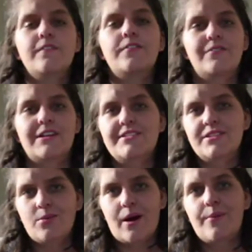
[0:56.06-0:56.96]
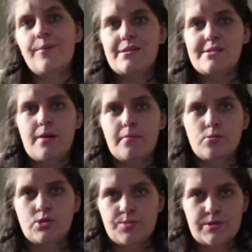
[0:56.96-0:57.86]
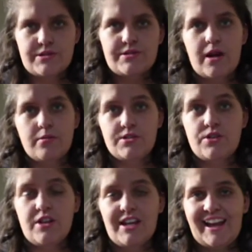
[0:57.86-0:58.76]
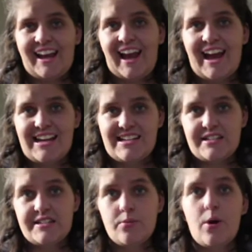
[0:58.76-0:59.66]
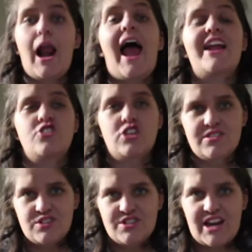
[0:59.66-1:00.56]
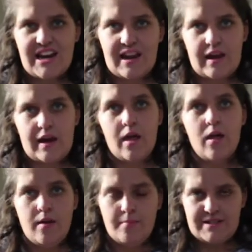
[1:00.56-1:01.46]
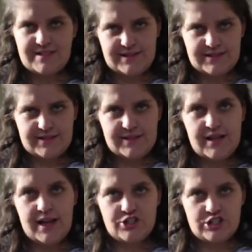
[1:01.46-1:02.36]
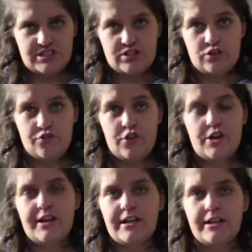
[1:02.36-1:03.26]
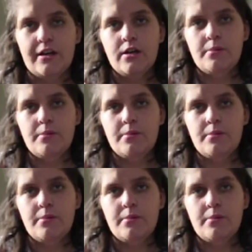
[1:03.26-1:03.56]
The reason why we went to Melbourne was because I was turning 8, well, I had just turned 18. My sister had just turned 13.